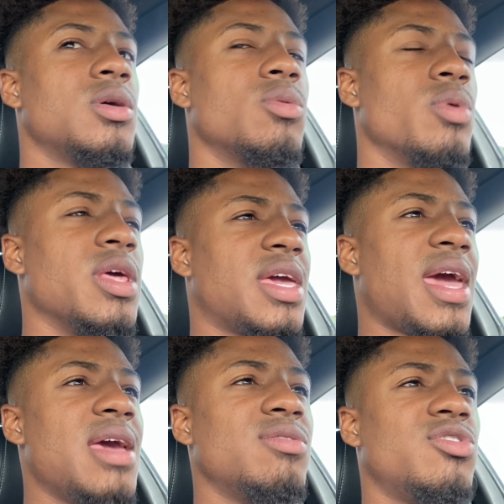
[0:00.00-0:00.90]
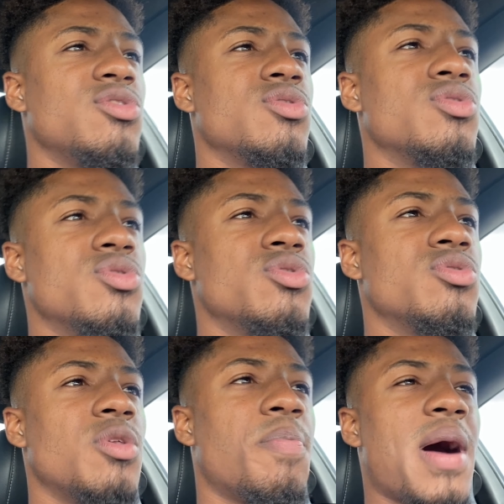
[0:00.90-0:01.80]
When it came
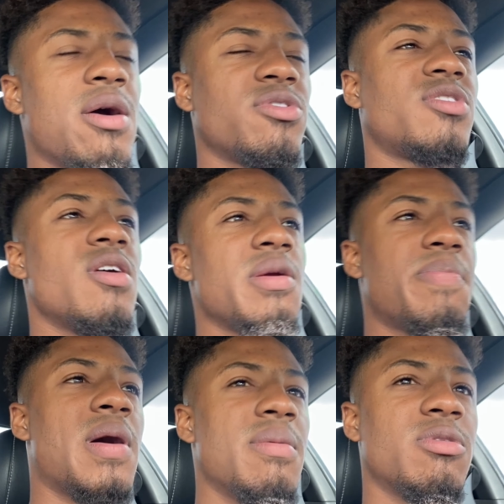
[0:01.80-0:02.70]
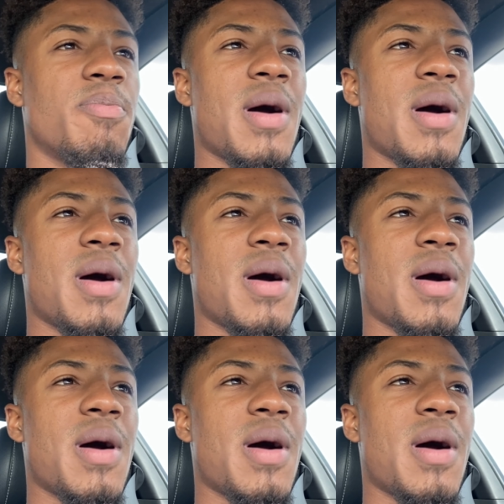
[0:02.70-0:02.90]
to the power steering pump,